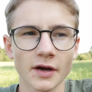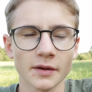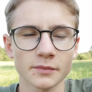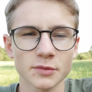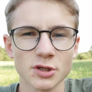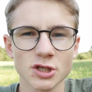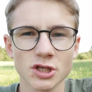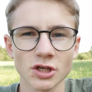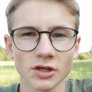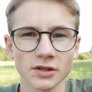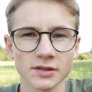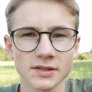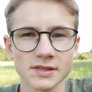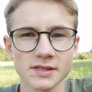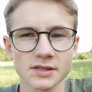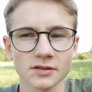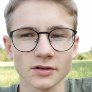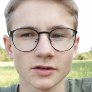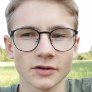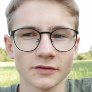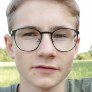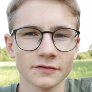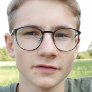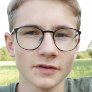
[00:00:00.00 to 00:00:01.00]
shots
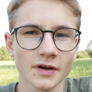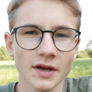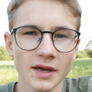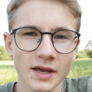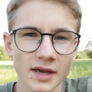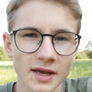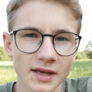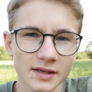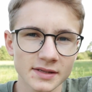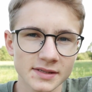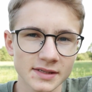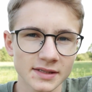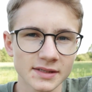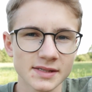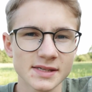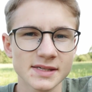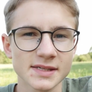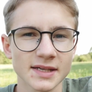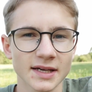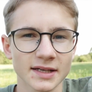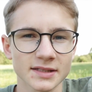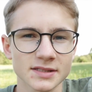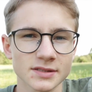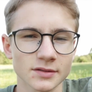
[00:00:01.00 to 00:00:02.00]
of
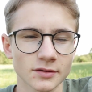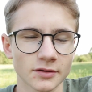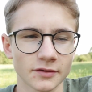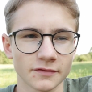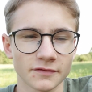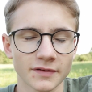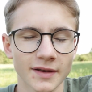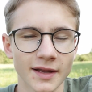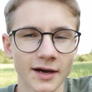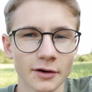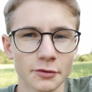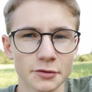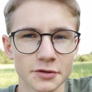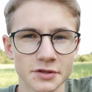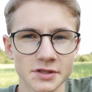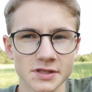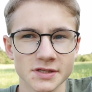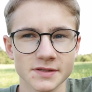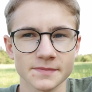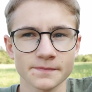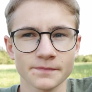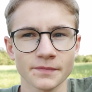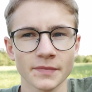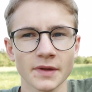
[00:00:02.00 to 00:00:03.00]
insects or
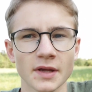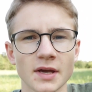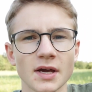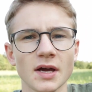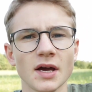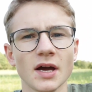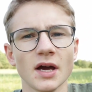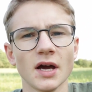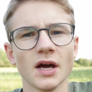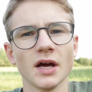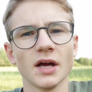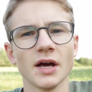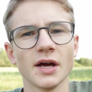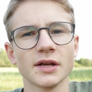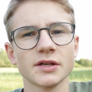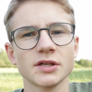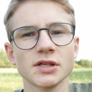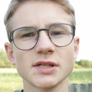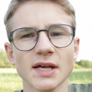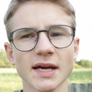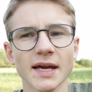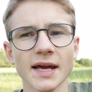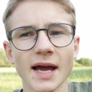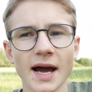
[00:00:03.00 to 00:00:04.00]
flowers.
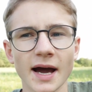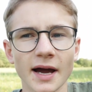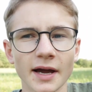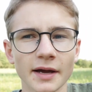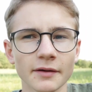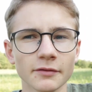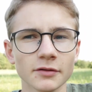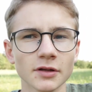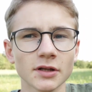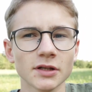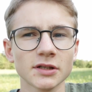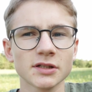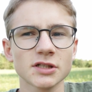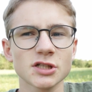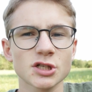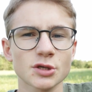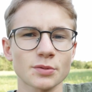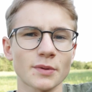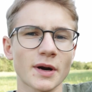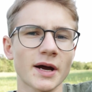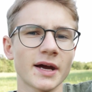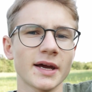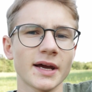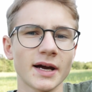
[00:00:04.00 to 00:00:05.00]
Today I will
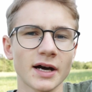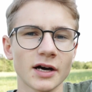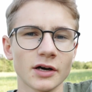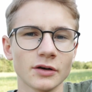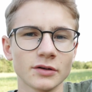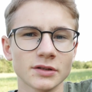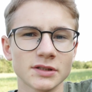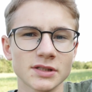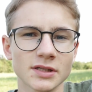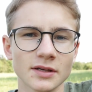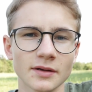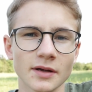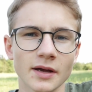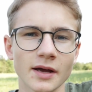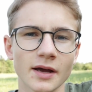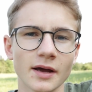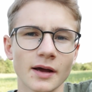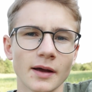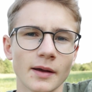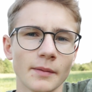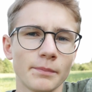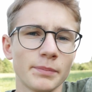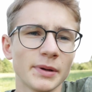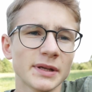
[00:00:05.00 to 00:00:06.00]
try out
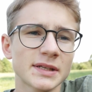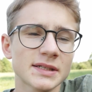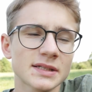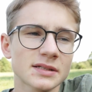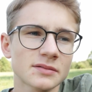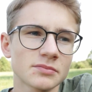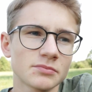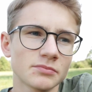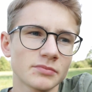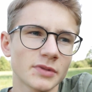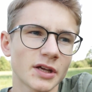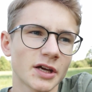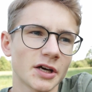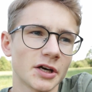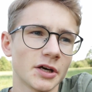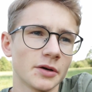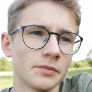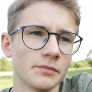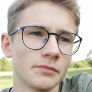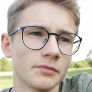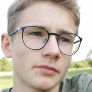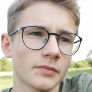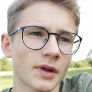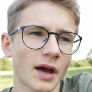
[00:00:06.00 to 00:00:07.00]
a bit,
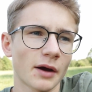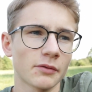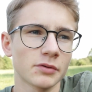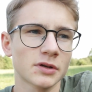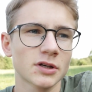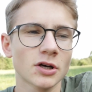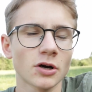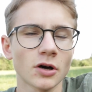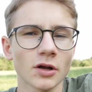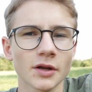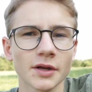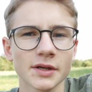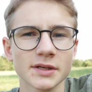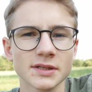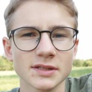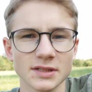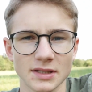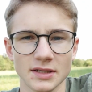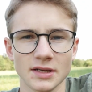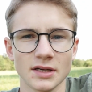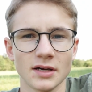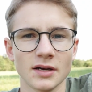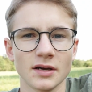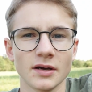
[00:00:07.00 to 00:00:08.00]
I would call it
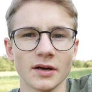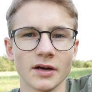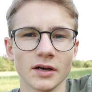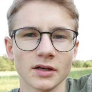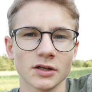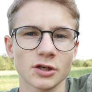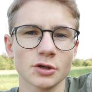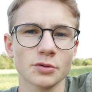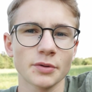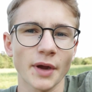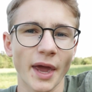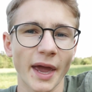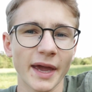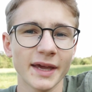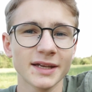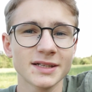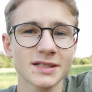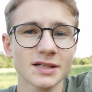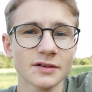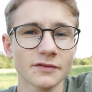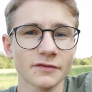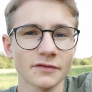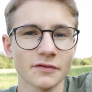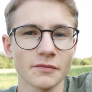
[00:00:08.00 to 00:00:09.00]

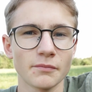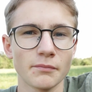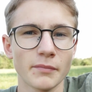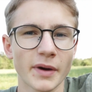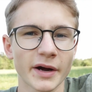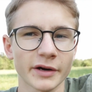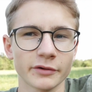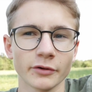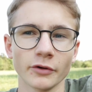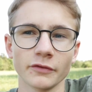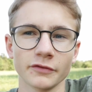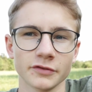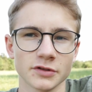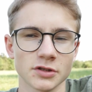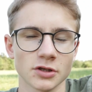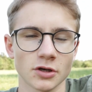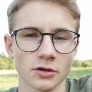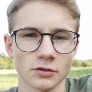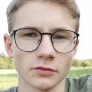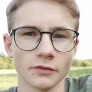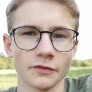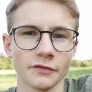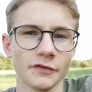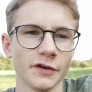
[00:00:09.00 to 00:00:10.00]
creative macro
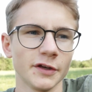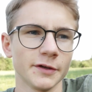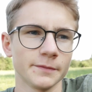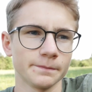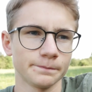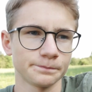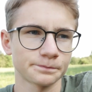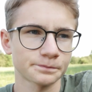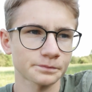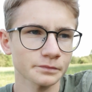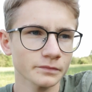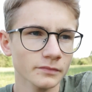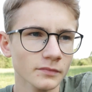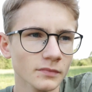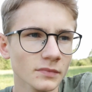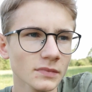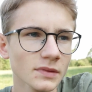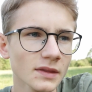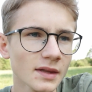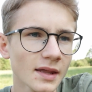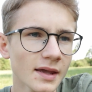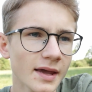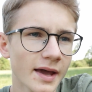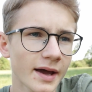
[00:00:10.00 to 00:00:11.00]
photography.
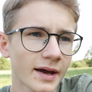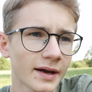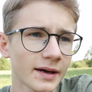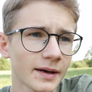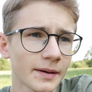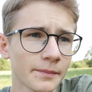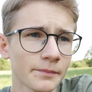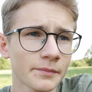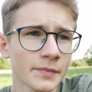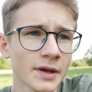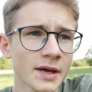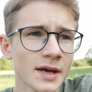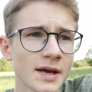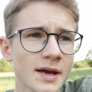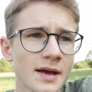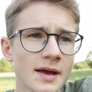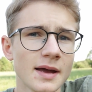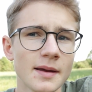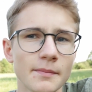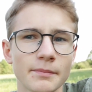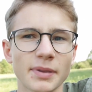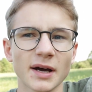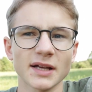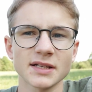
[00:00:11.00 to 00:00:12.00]

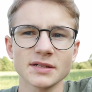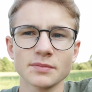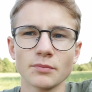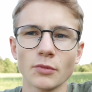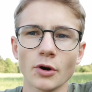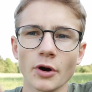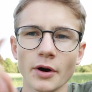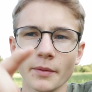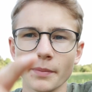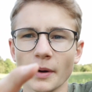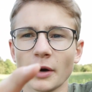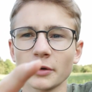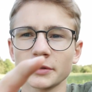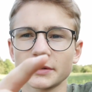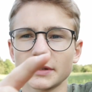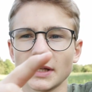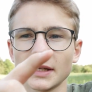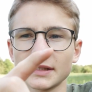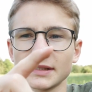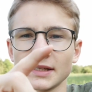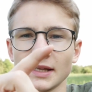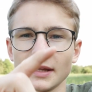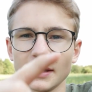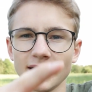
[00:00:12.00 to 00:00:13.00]
But more about
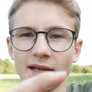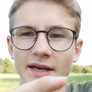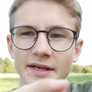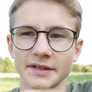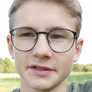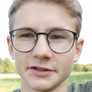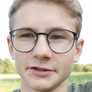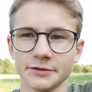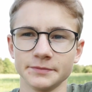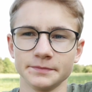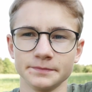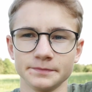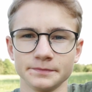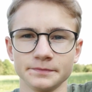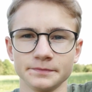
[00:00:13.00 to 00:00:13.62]
that later.